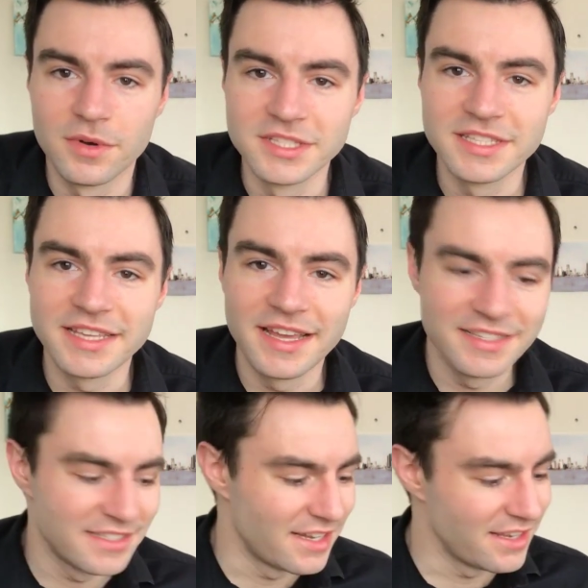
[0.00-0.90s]
Once the scan
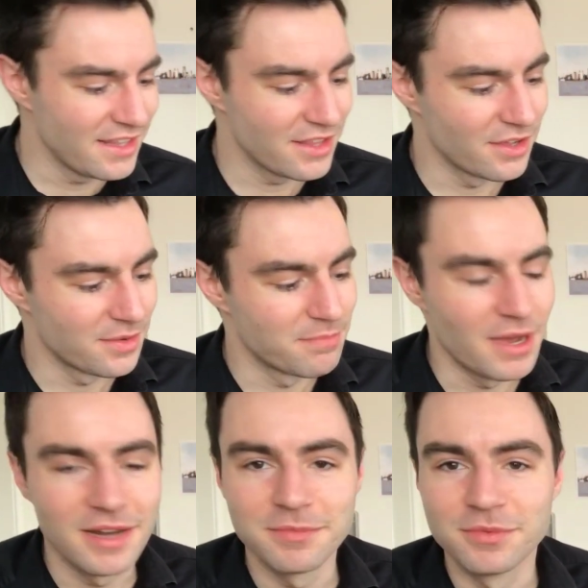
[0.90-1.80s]
is done, the
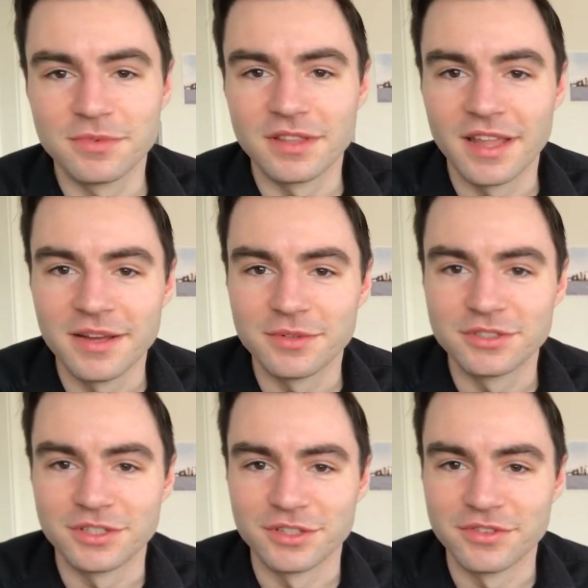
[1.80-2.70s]
bottom light will
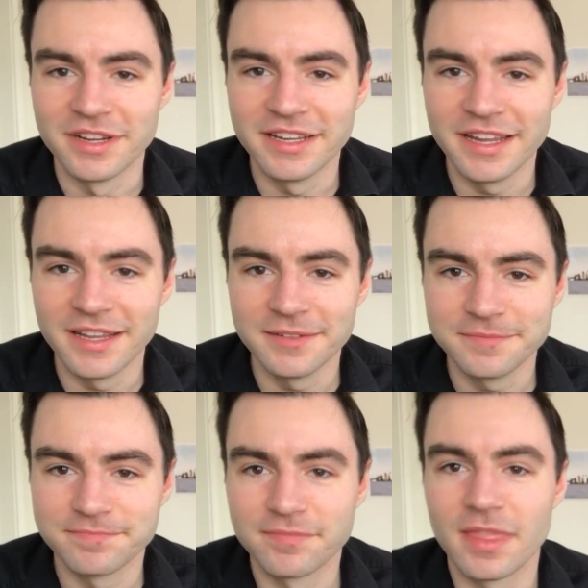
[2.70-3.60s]
turn green again,
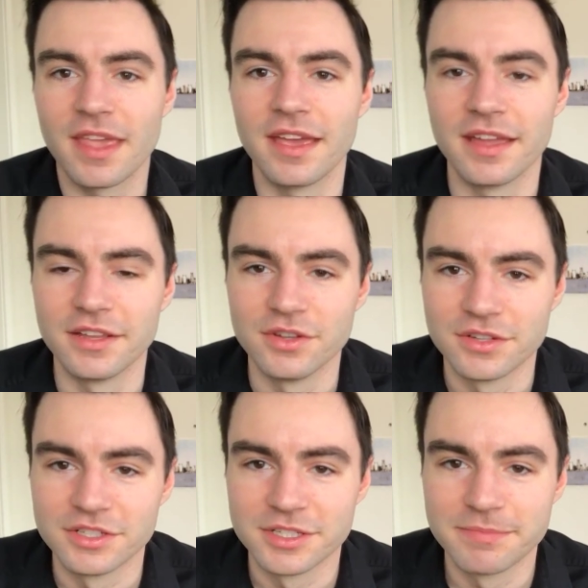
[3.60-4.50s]
and you
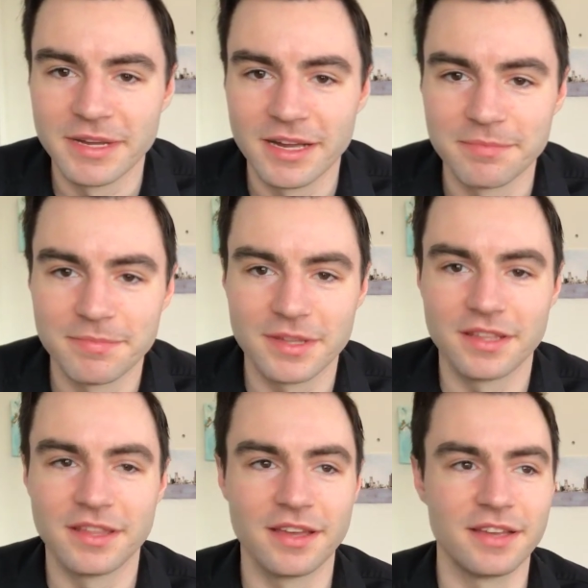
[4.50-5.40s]
can just pick up
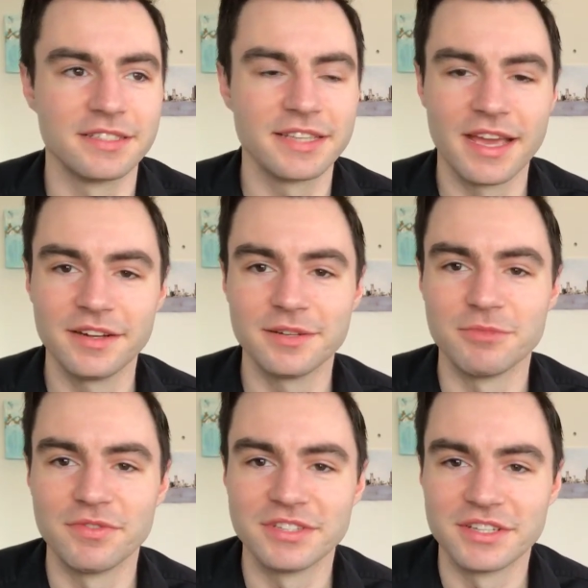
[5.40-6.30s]
the scanner and
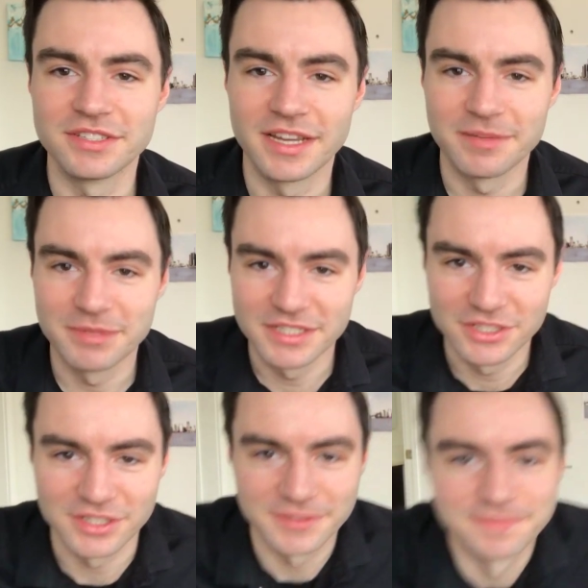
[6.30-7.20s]
move it to your second
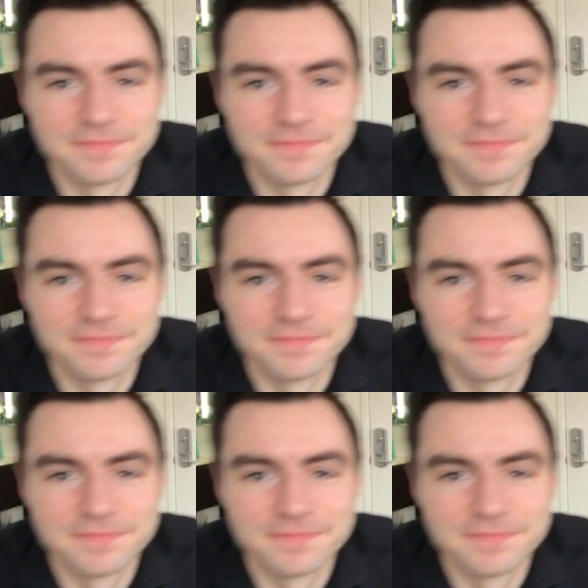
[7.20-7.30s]
position.